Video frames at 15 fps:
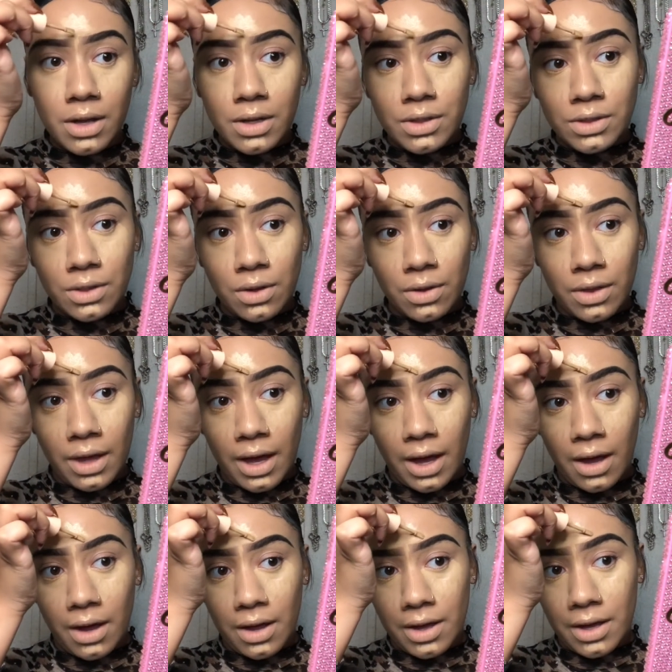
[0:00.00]
so
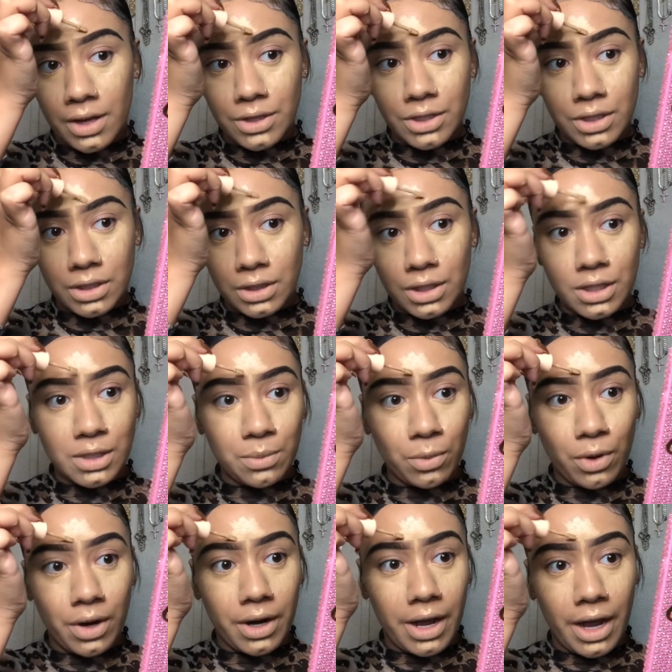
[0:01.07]
that it just looks
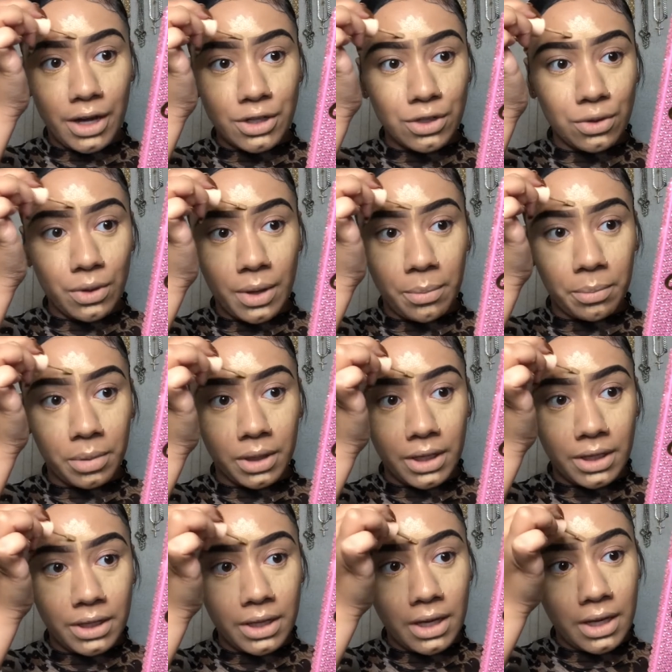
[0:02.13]
more natural and
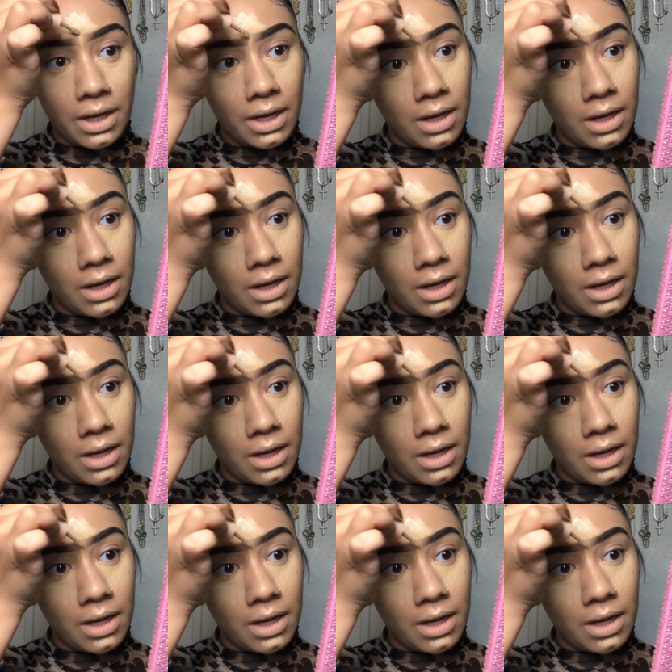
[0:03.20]
blended.